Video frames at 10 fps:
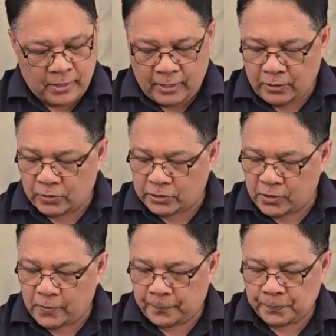And
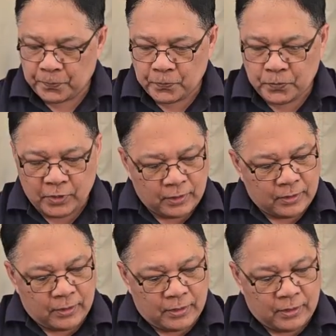also,
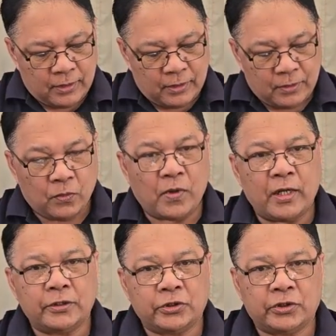
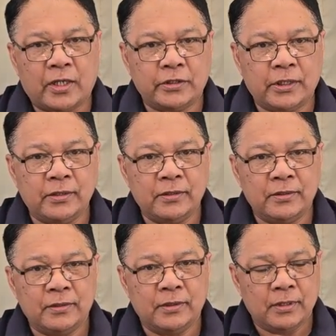while it's charging,
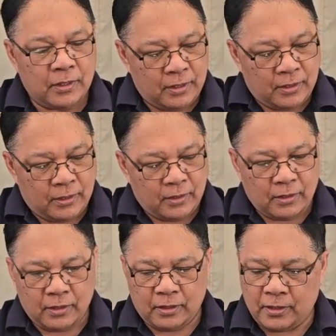
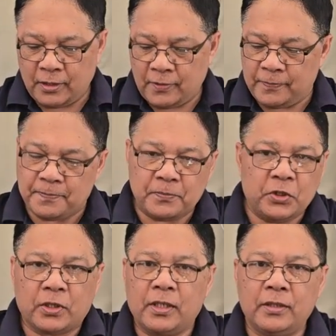
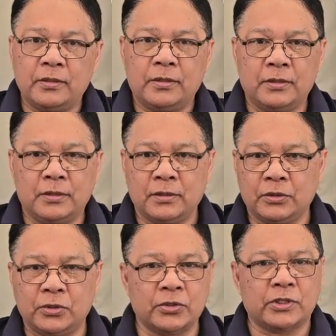you can
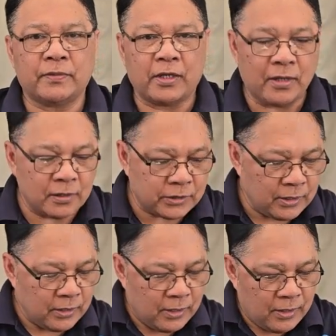do something else,
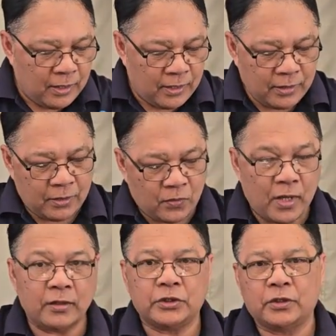and then
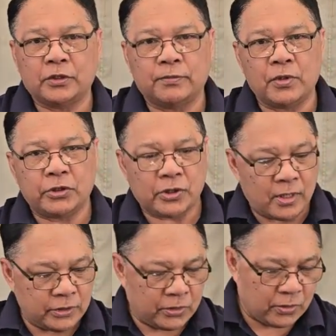once it's fully
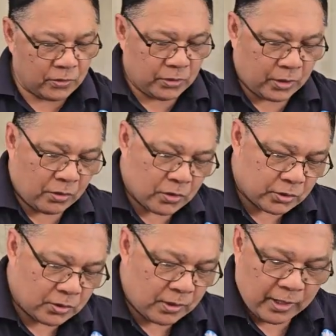charged, I can
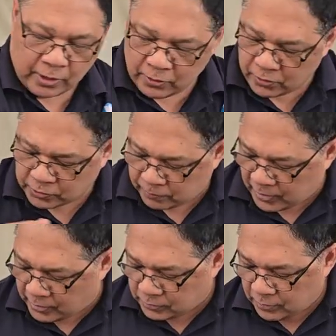also
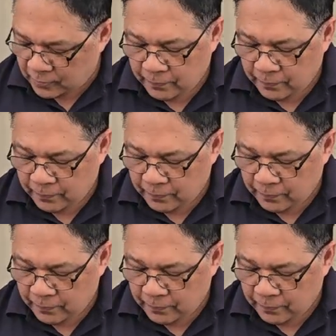place